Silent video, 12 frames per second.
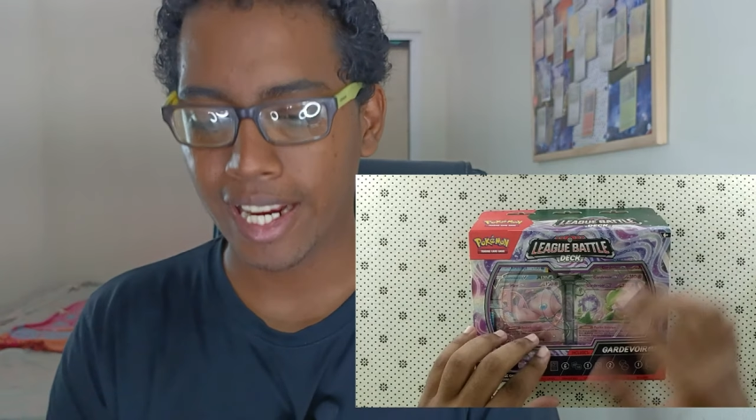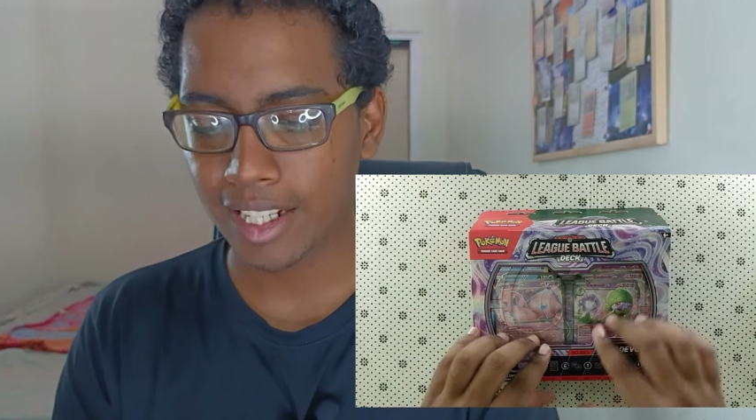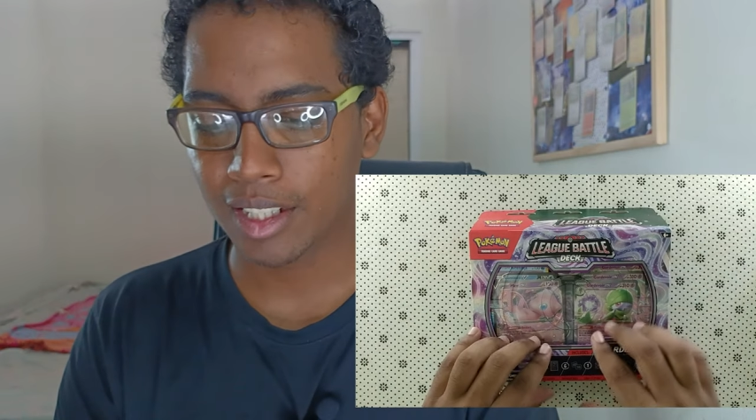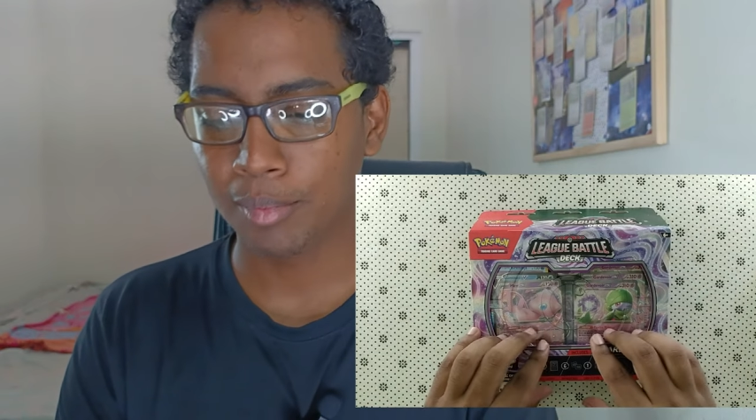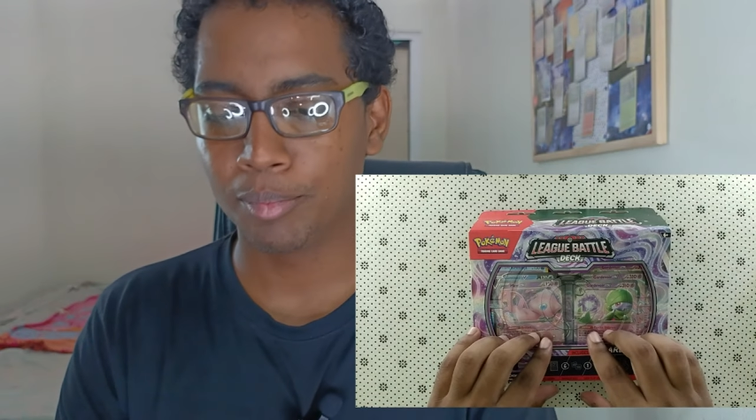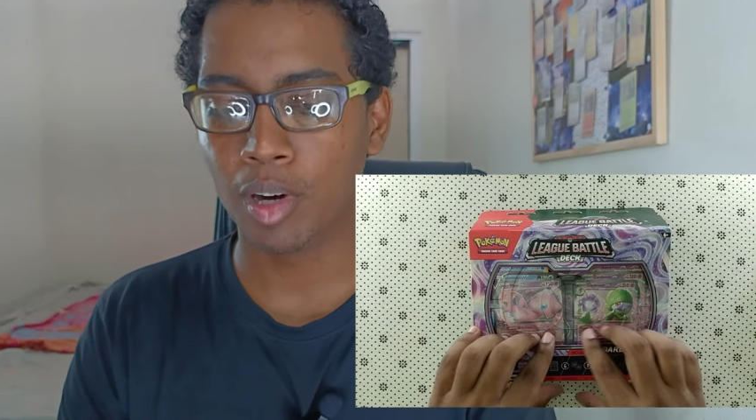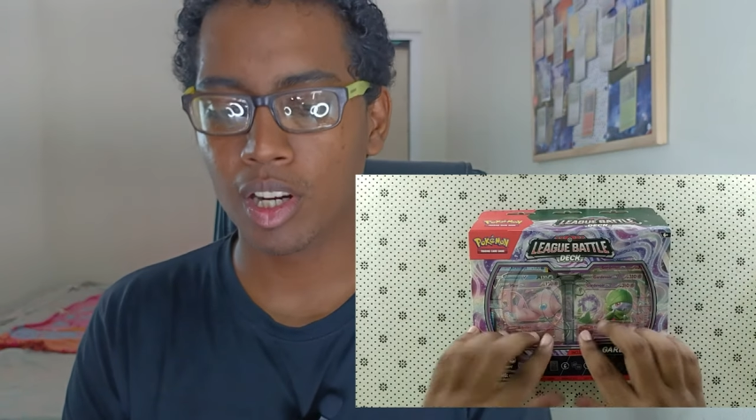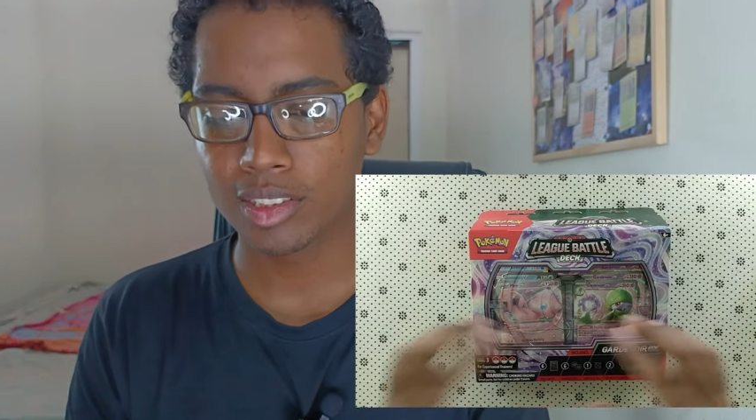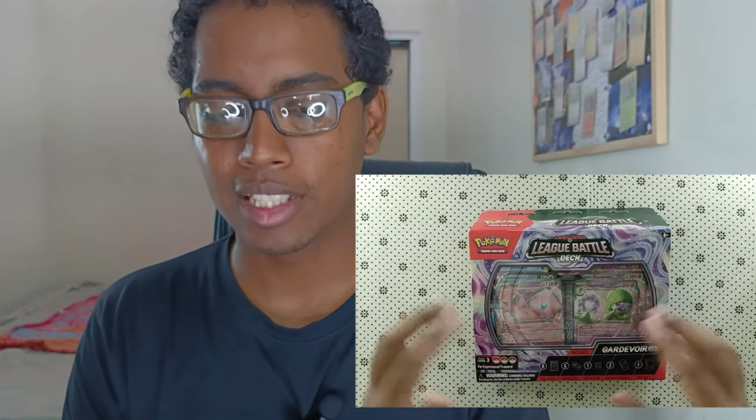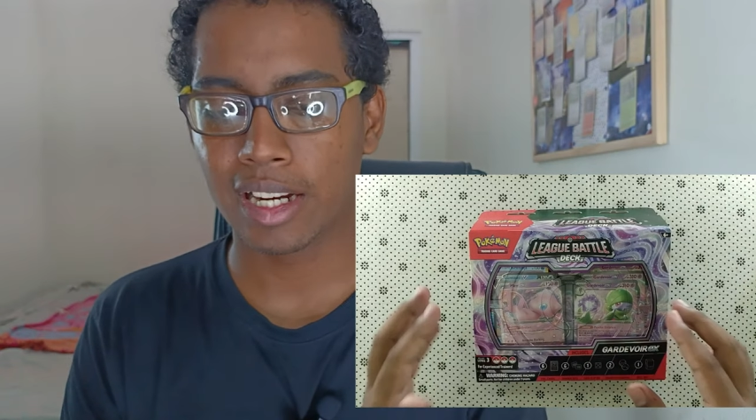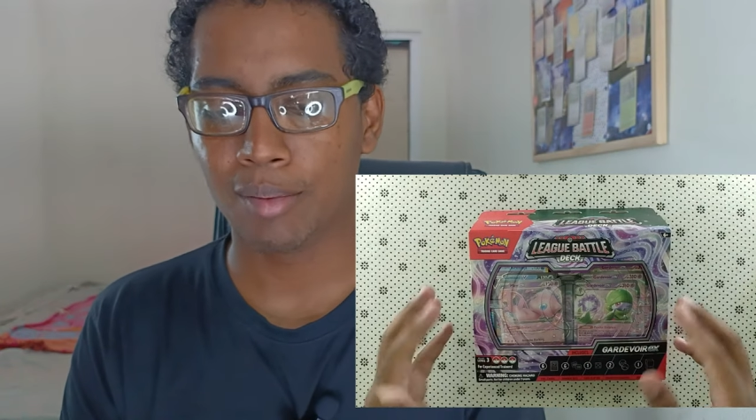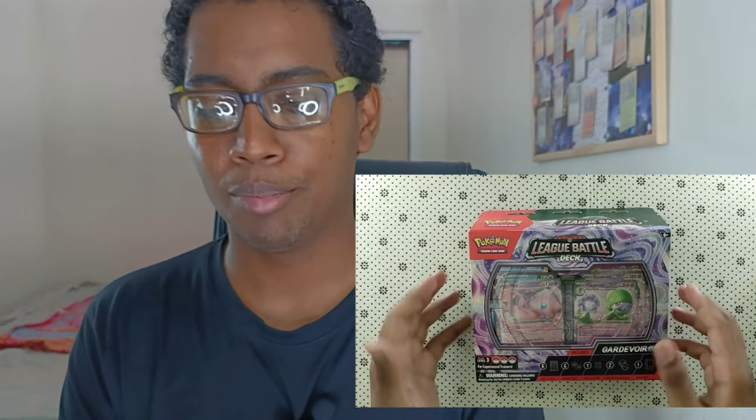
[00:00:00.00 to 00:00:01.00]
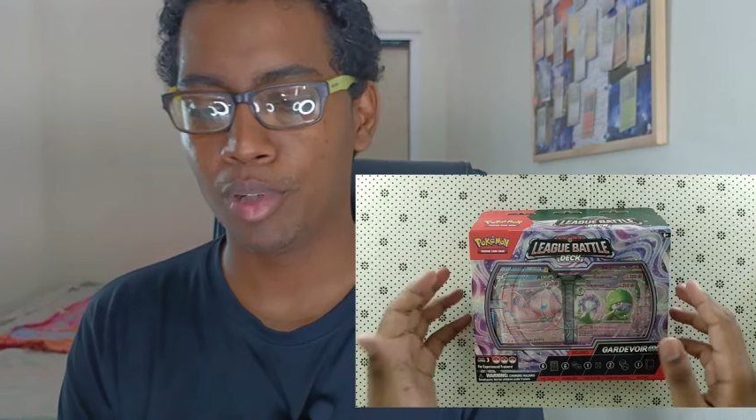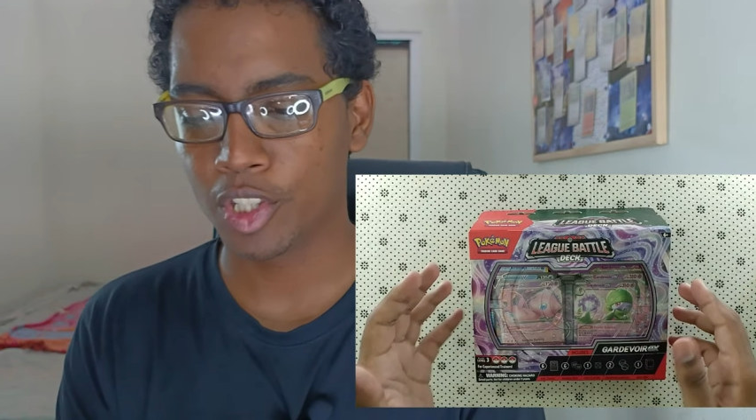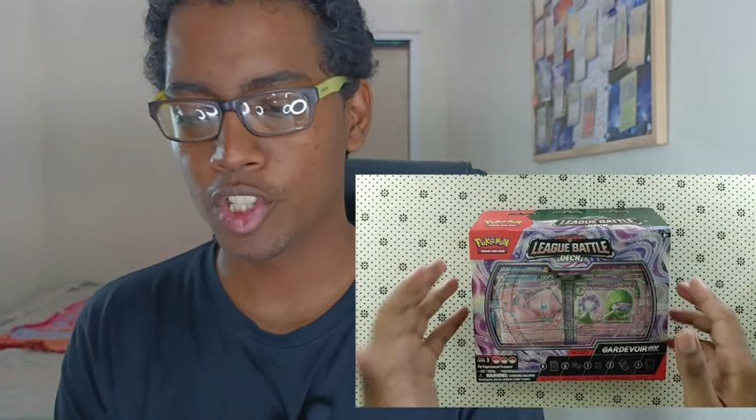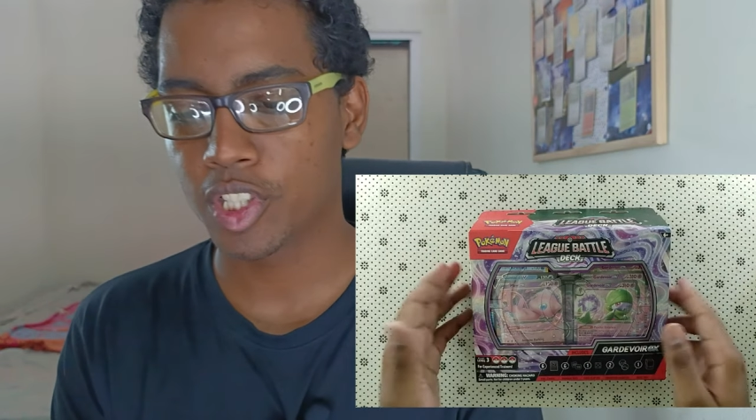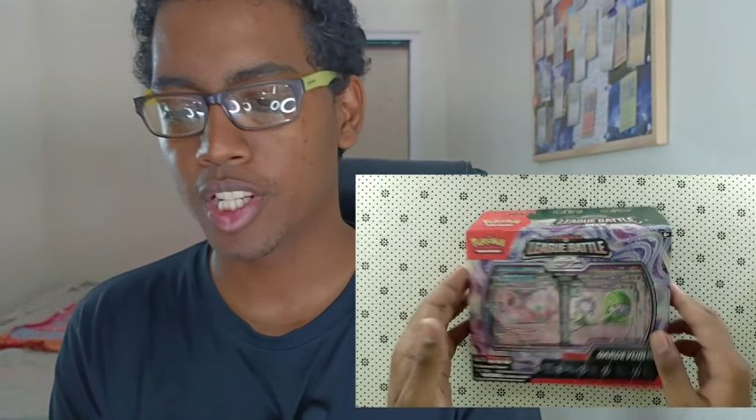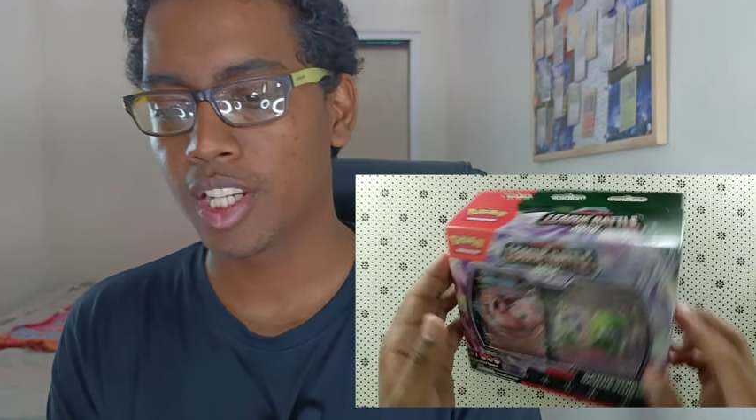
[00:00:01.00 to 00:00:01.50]
deck box that I'm
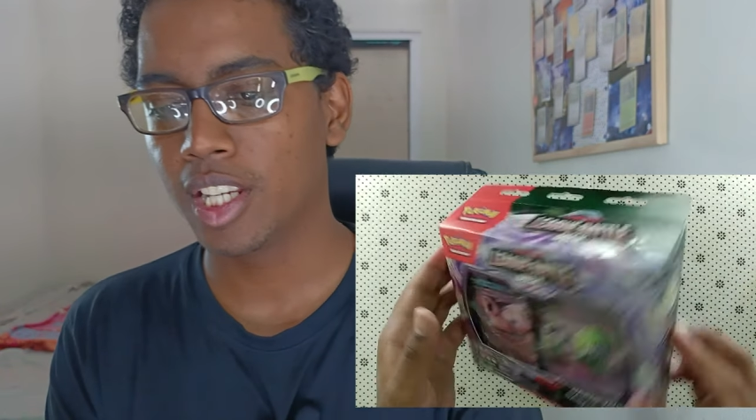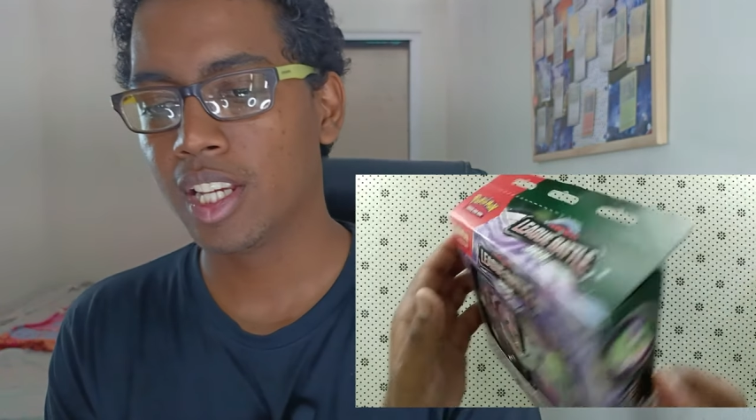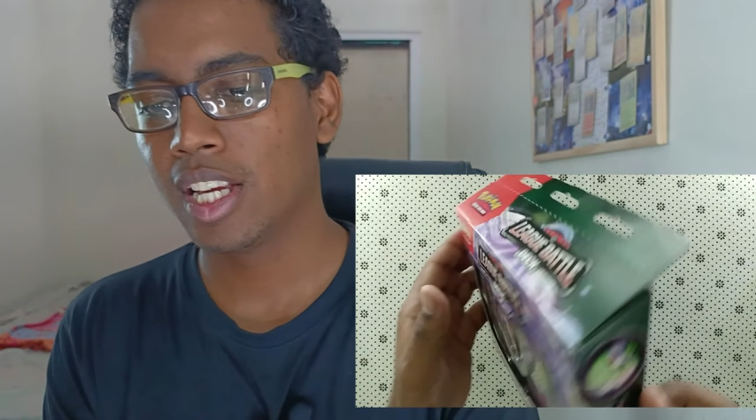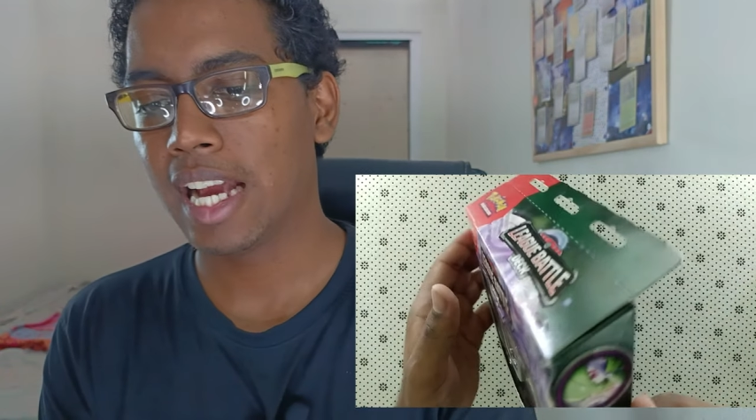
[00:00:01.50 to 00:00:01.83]
purchasing.